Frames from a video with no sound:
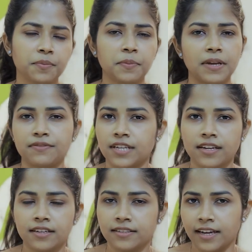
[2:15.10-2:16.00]
of the people have
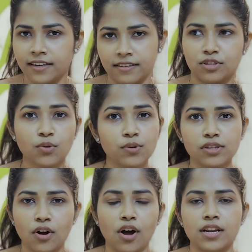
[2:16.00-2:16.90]
studied in their
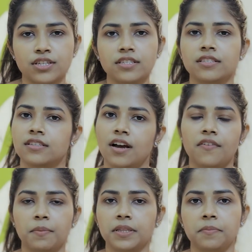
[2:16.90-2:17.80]
schools or colleges
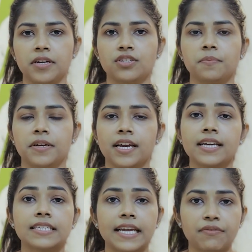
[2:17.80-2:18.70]
avara pathi padichirupinga.
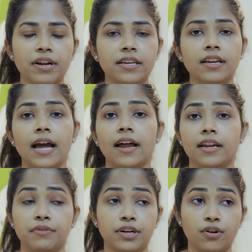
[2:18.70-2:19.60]
He is a inventor and
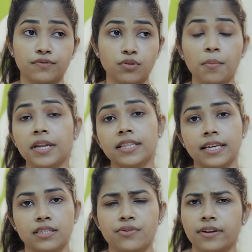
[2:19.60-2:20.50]
inventor of so many
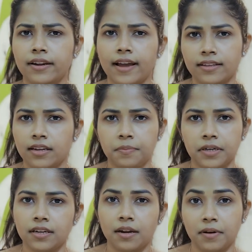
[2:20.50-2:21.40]
things. Urinary catheter
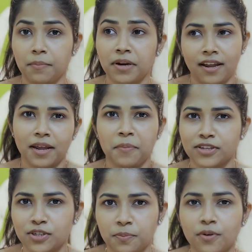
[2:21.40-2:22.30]
padinaal nama nareya
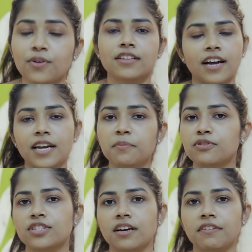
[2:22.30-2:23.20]
padichirpom adha
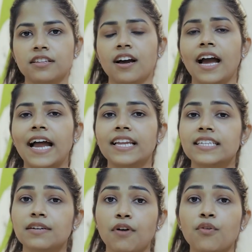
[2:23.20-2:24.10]
kandupidichathu avar dhaan. And
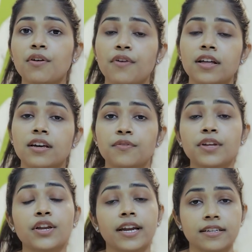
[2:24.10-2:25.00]
he is a founder father of
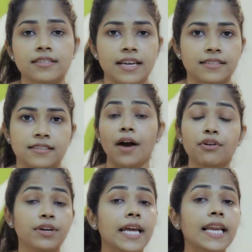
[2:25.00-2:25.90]
the United States.
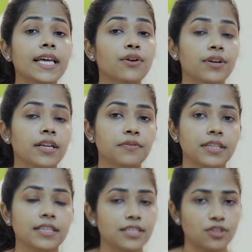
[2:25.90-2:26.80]
Our daily routine
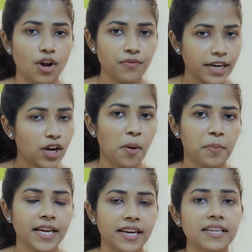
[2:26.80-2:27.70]
vandu it's not very
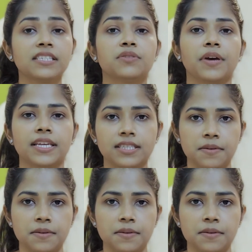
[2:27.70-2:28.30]
complicated, it's very